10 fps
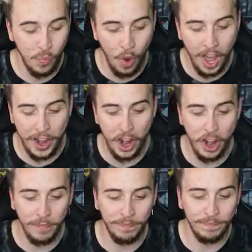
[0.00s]

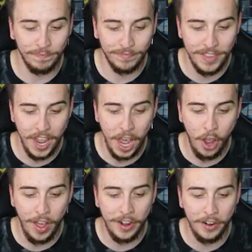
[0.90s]
Water? No,
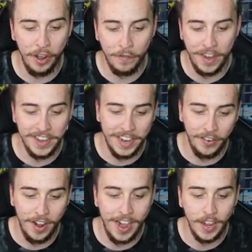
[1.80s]
I don't know if I did
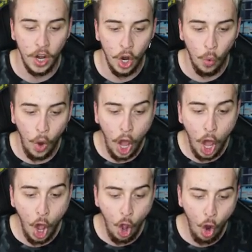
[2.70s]
it right.
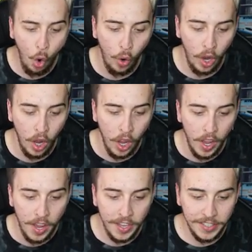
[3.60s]
Whoa!
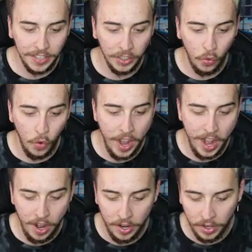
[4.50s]
Is that the
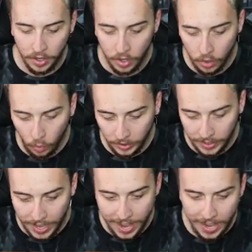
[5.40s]
rare? What
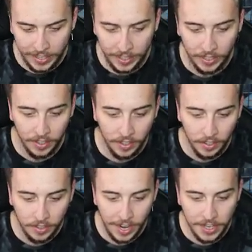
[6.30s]
the heck?
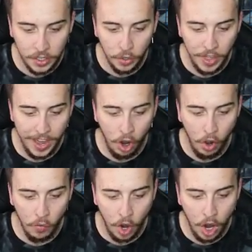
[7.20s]
Did I do that
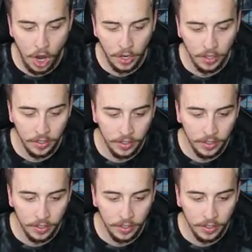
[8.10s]
all wrong?